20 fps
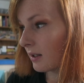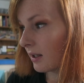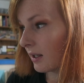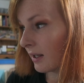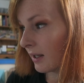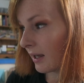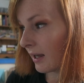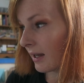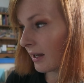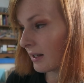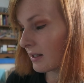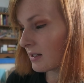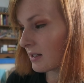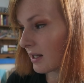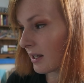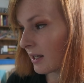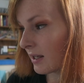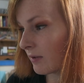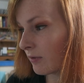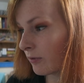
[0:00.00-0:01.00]
it has
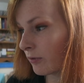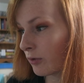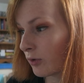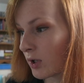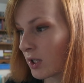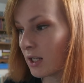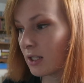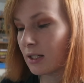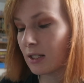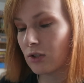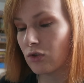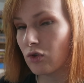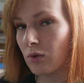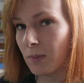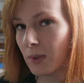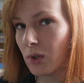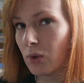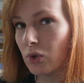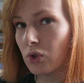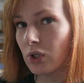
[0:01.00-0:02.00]
a free
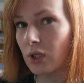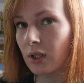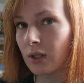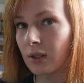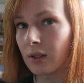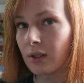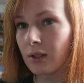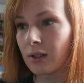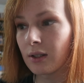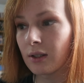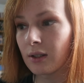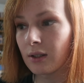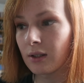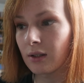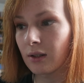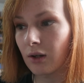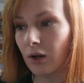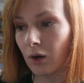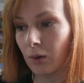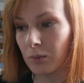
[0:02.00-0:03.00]
distribution
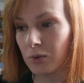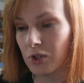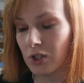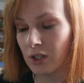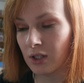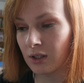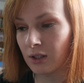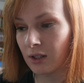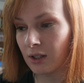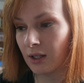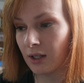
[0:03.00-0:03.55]
option,